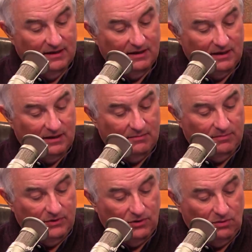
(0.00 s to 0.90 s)
uh,
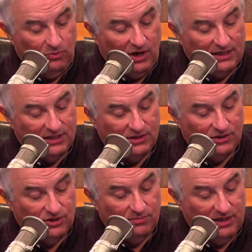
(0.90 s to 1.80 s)
neural processor
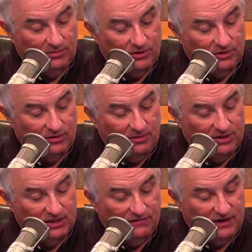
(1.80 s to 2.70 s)
should be able to do it. Let me
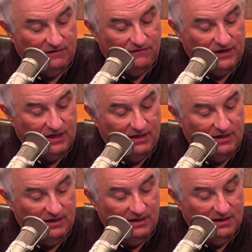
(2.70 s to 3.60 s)
see if I can find
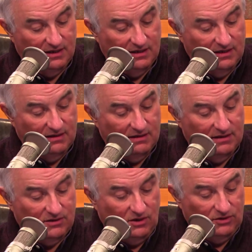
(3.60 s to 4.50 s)
the. Uh,
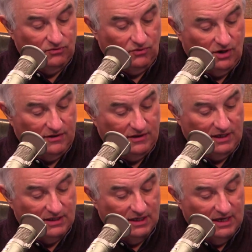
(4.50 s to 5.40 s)
it's called Draw
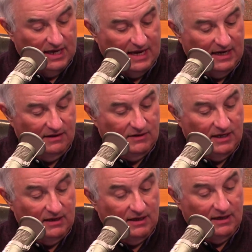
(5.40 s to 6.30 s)
Things, and it,
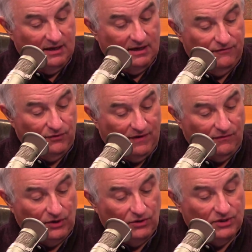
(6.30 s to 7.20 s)
it it if you've
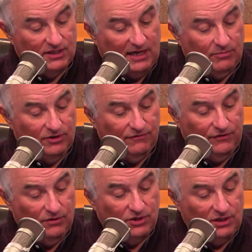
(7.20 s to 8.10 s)
ever used Stable
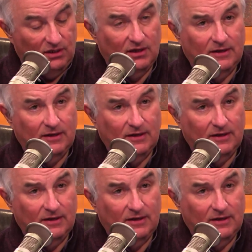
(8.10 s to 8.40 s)
Diffusion,